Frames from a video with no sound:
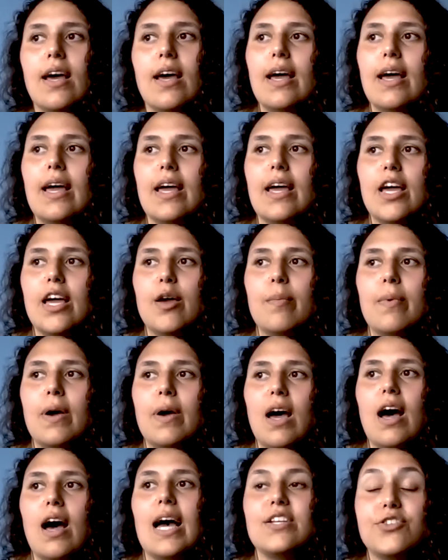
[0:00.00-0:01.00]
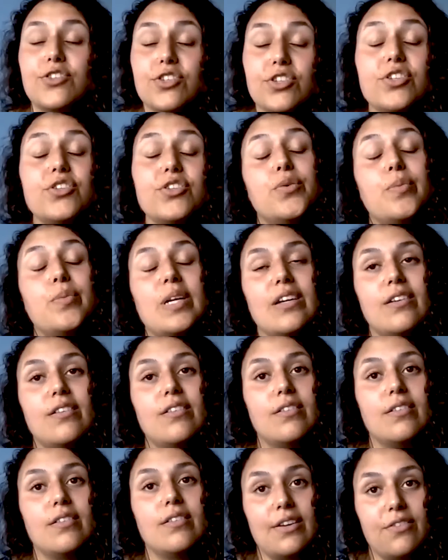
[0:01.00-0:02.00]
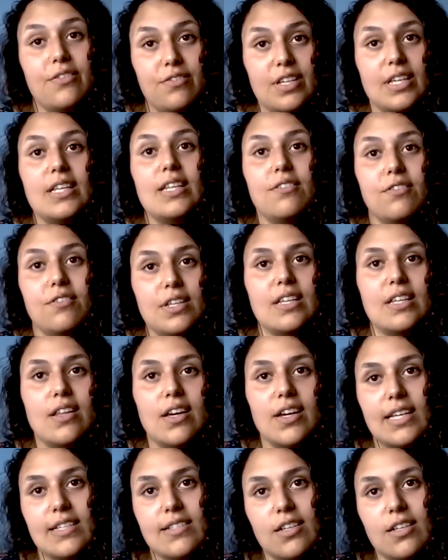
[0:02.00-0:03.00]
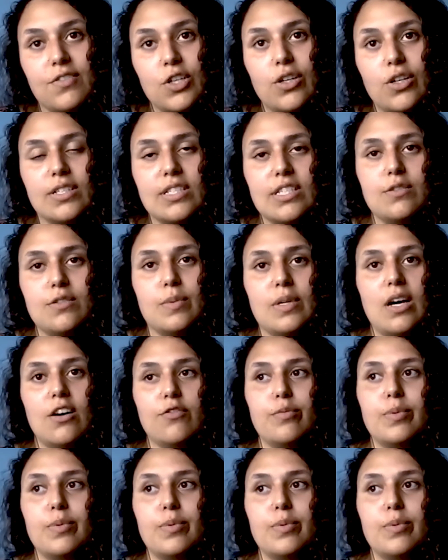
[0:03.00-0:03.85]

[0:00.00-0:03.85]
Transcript: I do know we are like really, really lucky to have the holidays we have,